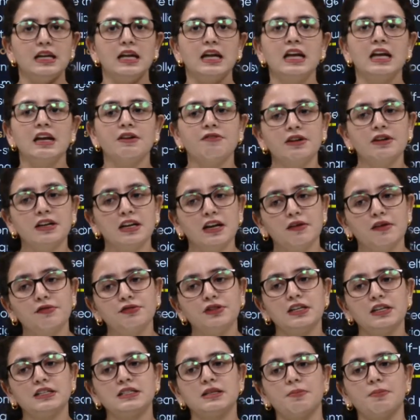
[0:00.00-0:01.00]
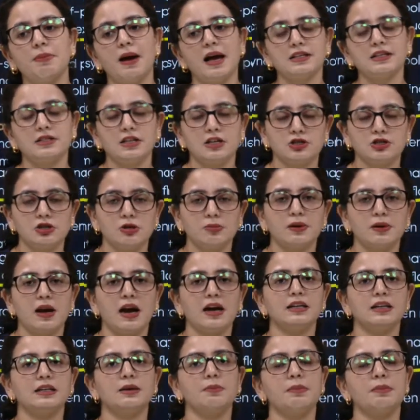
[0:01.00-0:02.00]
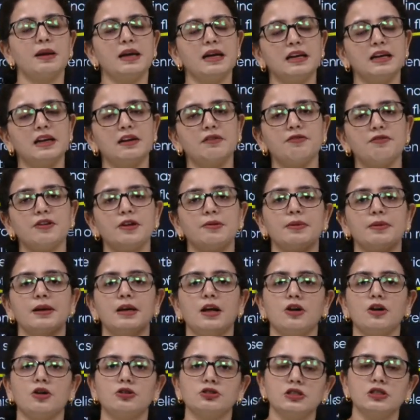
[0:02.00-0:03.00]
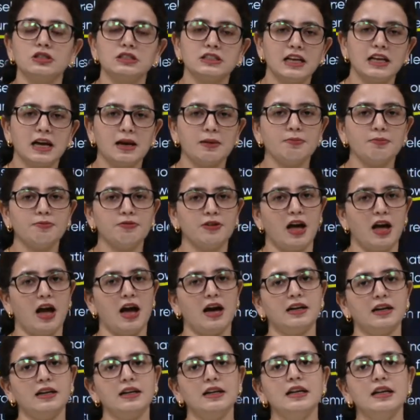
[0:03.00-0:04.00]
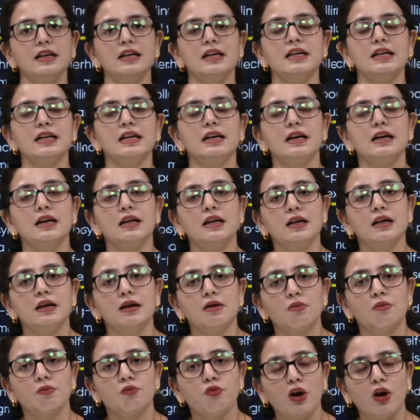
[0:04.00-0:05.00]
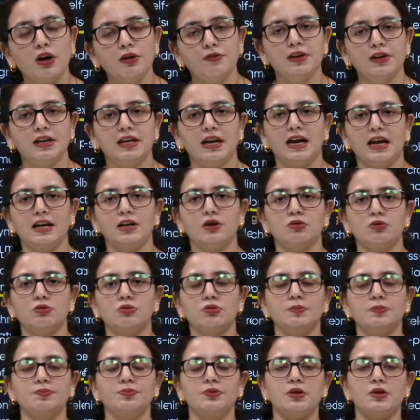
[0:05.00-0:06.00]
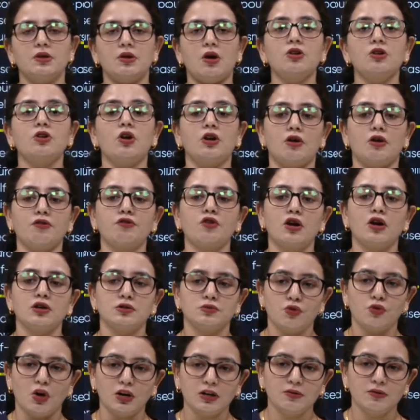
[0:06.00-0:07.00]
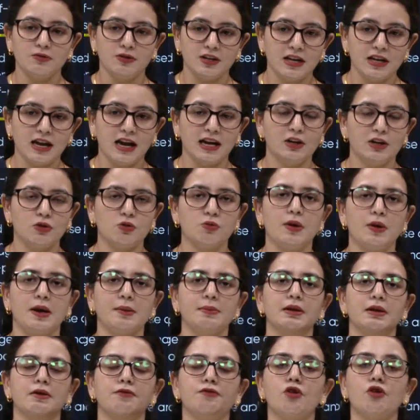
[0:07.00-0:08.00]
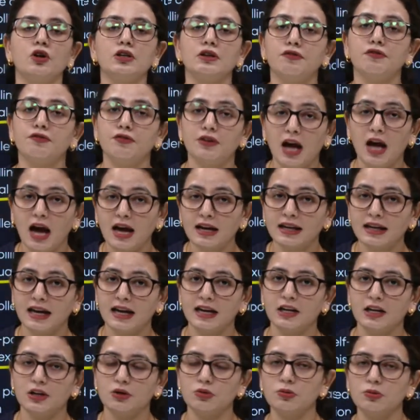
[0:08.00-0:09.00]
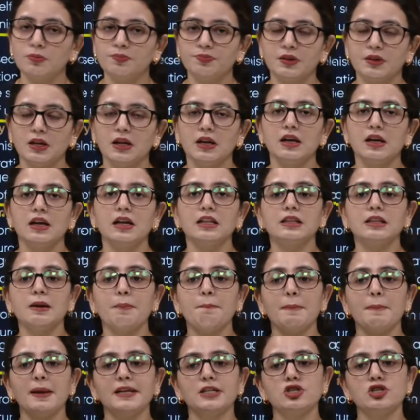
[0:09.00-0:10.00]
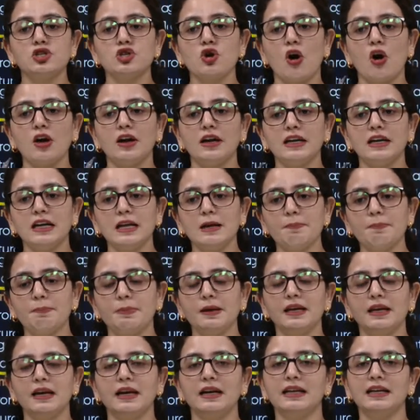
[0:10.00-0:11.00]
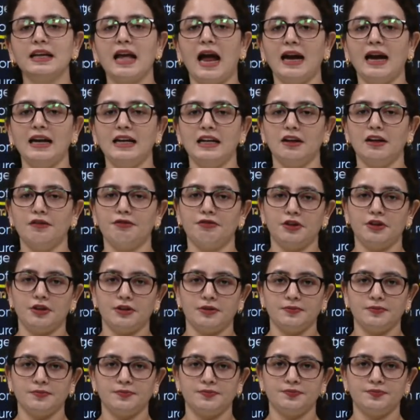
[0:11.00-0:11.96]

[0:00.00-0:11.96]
even if there is a bisexual plant, the male and female are on the same flower, what we can do, or not of course what we can do, I mean what a flower can do, the maturity period can differ.